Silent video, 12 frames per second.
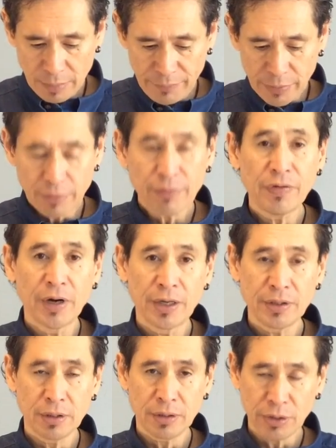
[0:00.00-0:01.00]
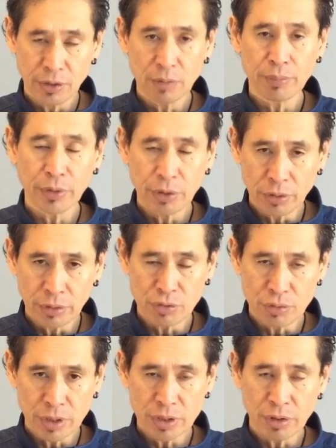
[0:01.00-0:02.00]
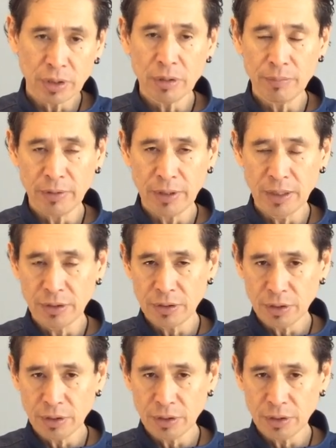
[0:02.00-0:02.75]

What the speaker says: verify, they're going to procure the drugs that are coming in,